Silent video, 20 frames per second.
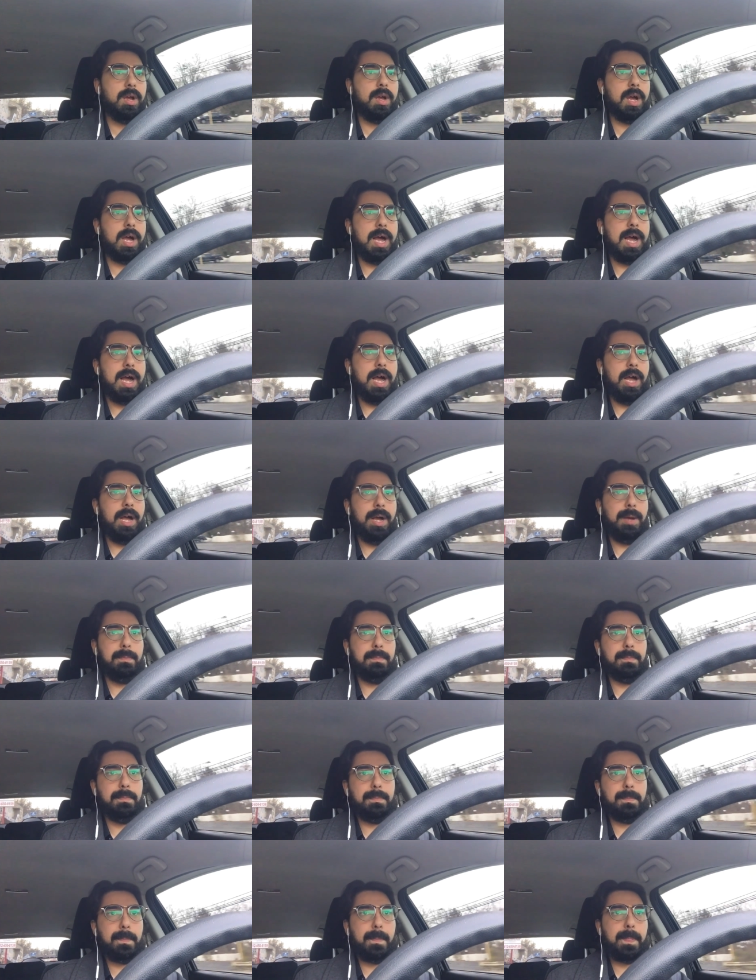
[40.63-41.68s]

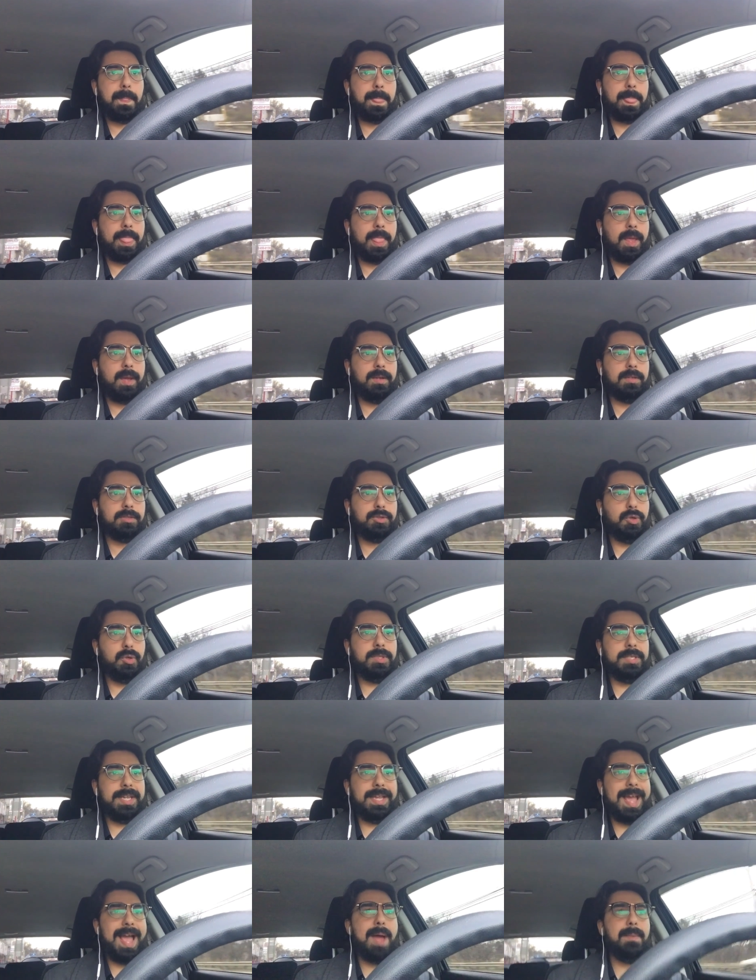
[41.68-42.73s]
Um,
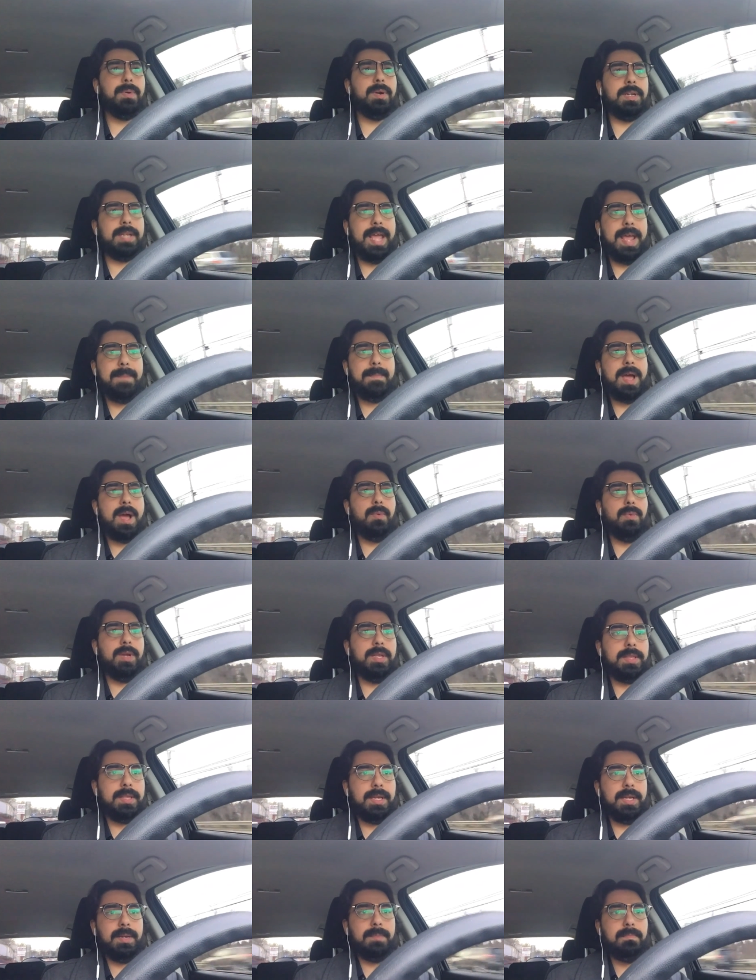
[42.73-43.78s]
Tulsi Gabbard came out
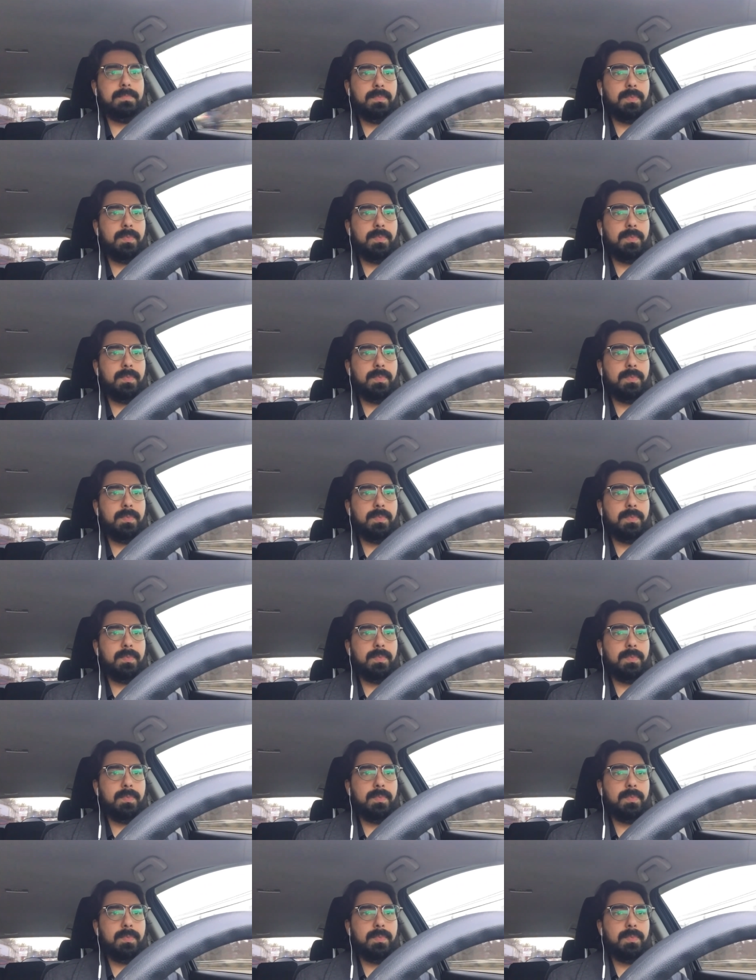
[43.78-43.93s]
with a, uh,